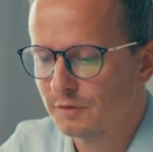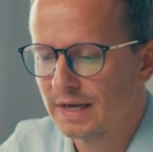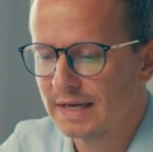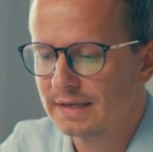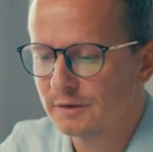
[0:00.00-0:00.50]

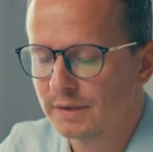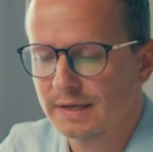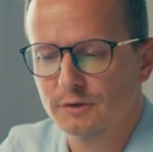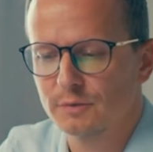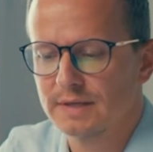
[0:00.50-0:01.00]
handling or
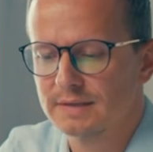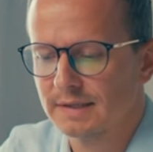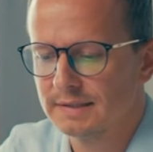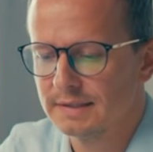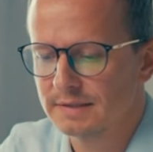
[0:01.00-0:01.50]
categorizing
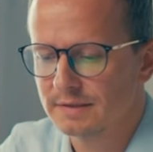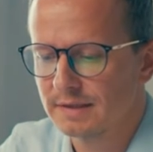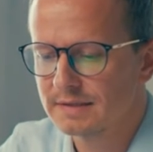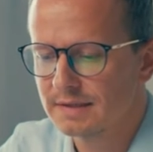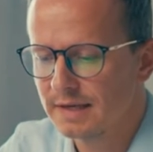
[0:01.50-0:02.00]
ideas.
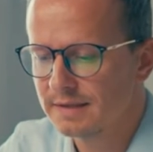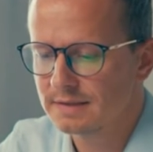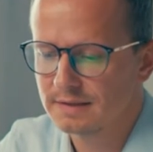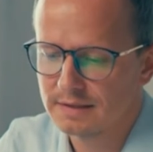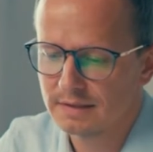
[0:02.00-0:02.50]
Let's say
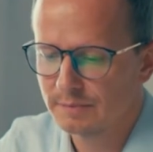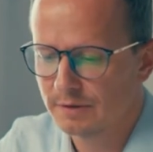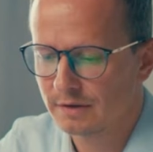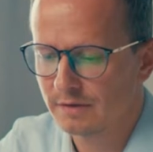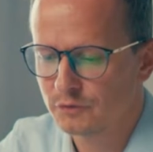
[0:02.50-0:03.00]
it's in the
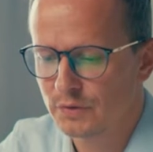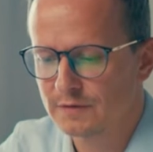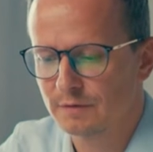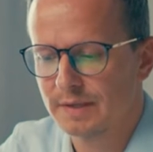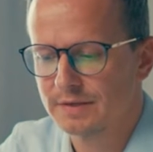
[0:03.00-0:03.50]
bucket of
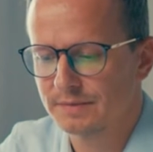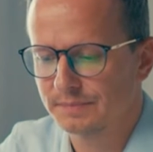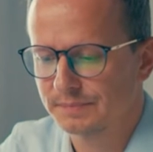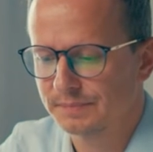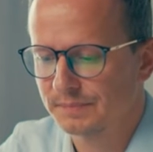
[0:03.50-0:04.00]
transformation.